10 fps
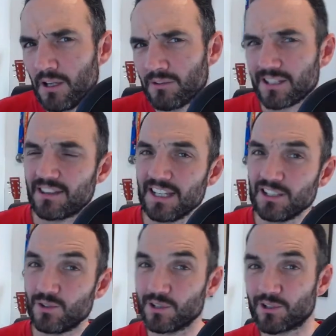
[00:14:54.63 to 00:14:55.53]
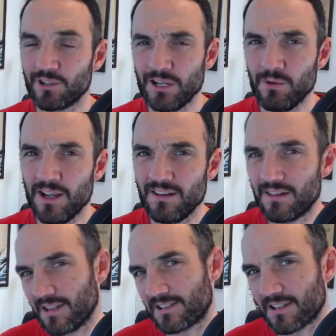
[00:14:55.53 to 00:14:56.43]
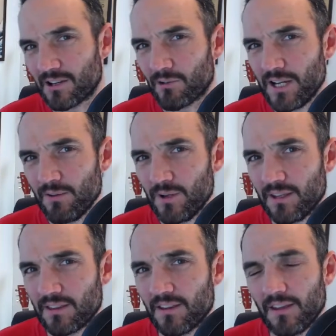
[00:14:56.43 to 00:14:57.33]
Were there things you agree with, disagree with?